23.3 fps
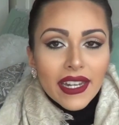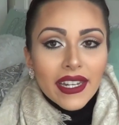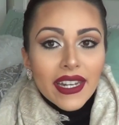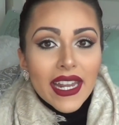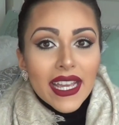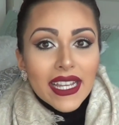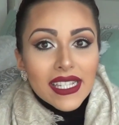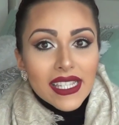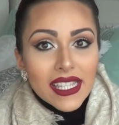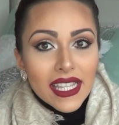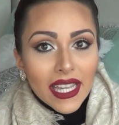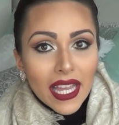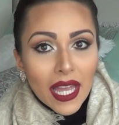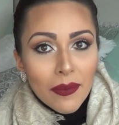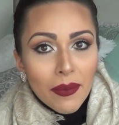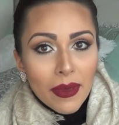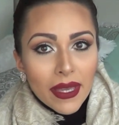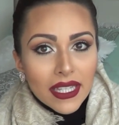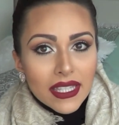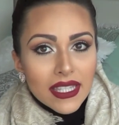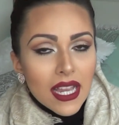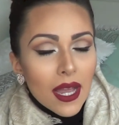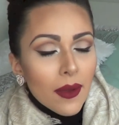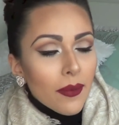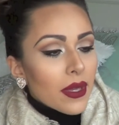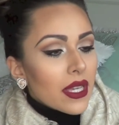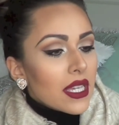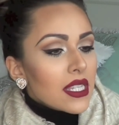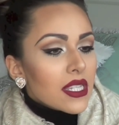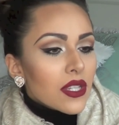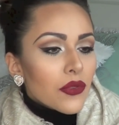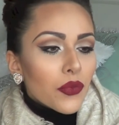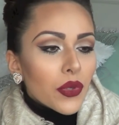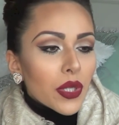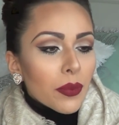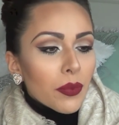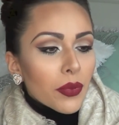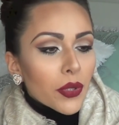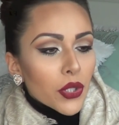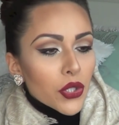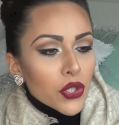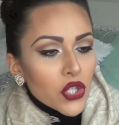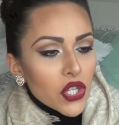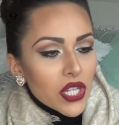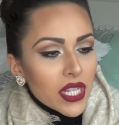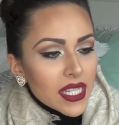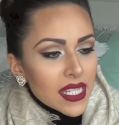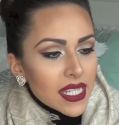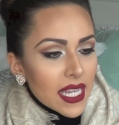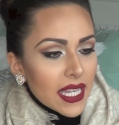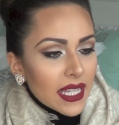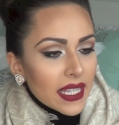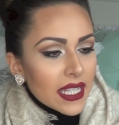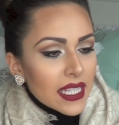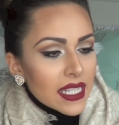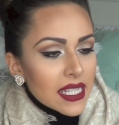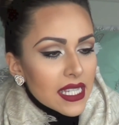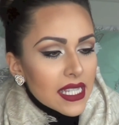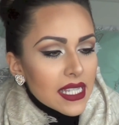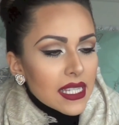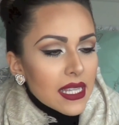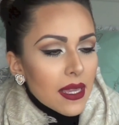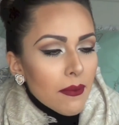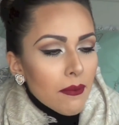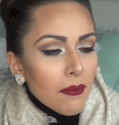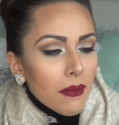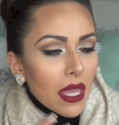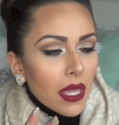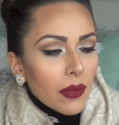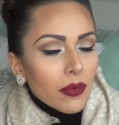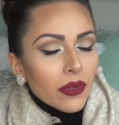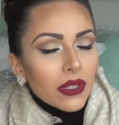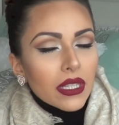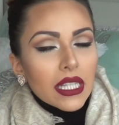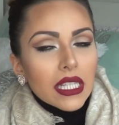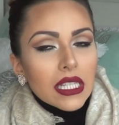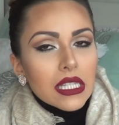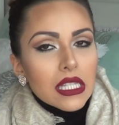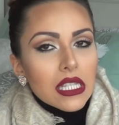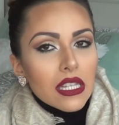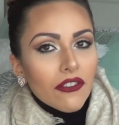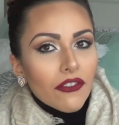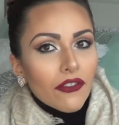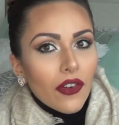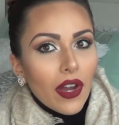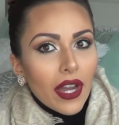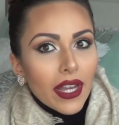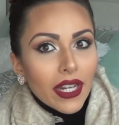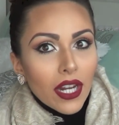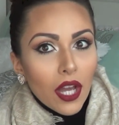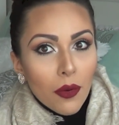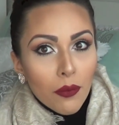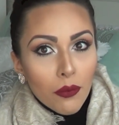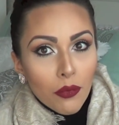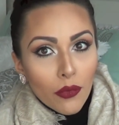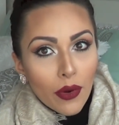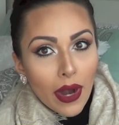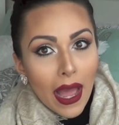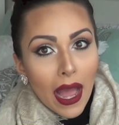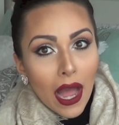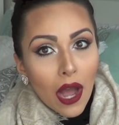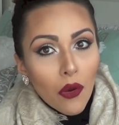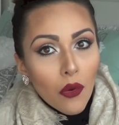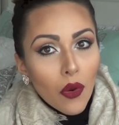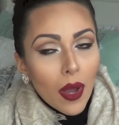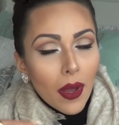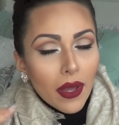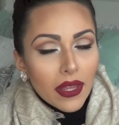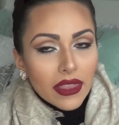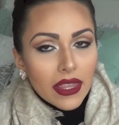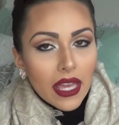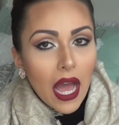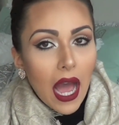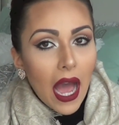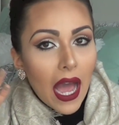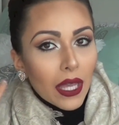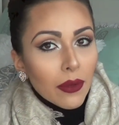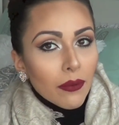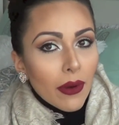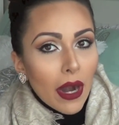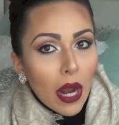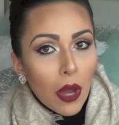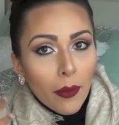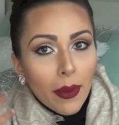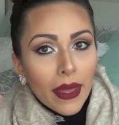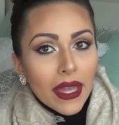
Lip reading: Next thing I picked up is a repurchase, and this is the Maybelline Define a Brow, the eyebrow